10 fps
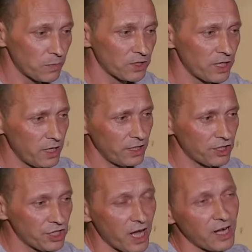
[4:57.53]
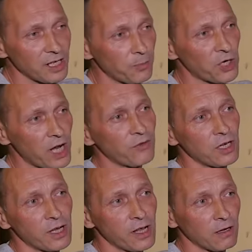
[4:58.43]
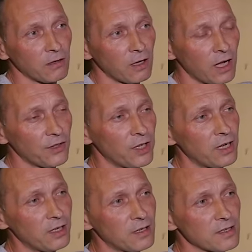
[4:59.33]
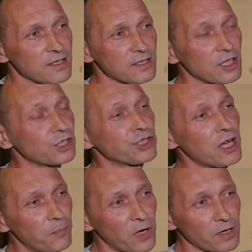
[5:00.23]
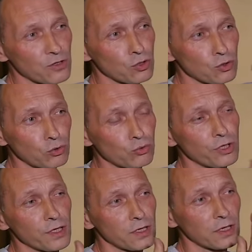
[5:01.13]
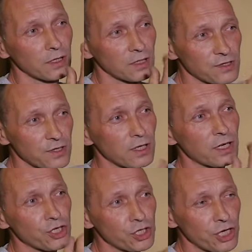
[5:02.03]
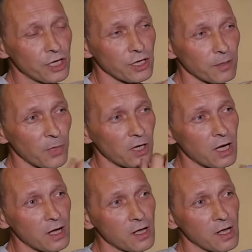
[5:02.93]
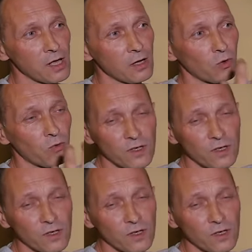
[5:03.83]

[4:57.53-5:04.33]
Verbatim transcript: is ideally correct. It is complex in terms of structure of the contraction. As long